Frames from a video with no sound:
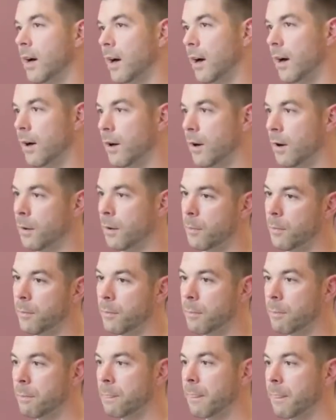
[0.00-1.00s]

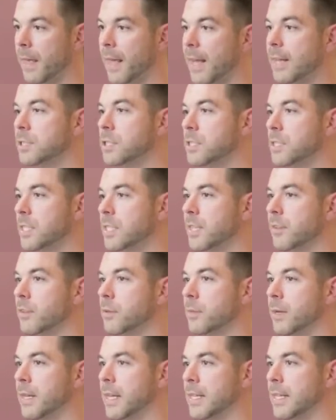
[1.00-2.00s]
and just to give
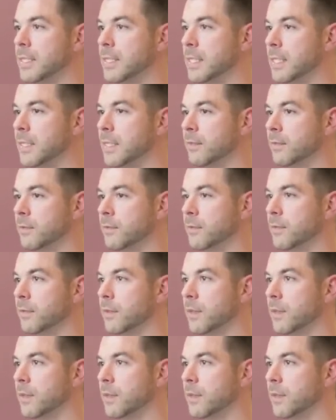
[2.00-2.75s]
them an idea of